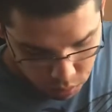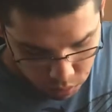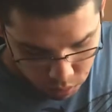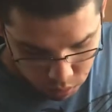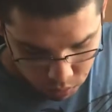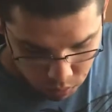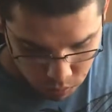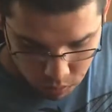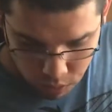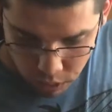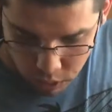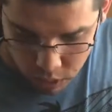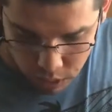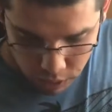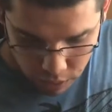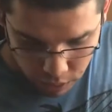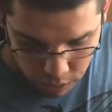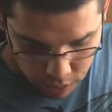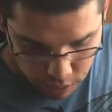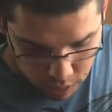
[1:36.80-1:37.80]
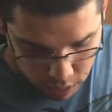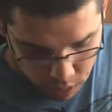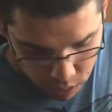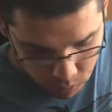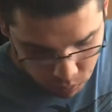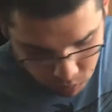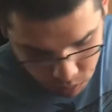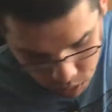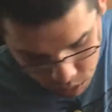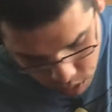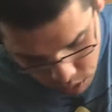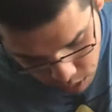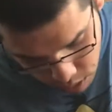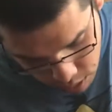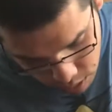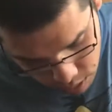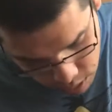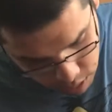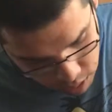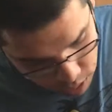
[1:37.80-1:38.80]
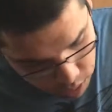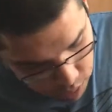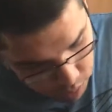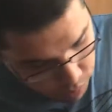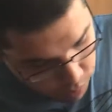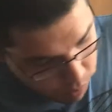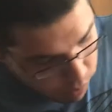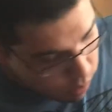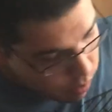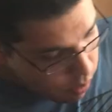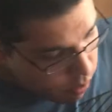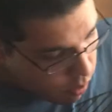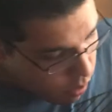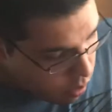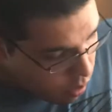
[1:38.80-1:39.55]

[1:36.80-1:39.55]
So it looks like this will sit here.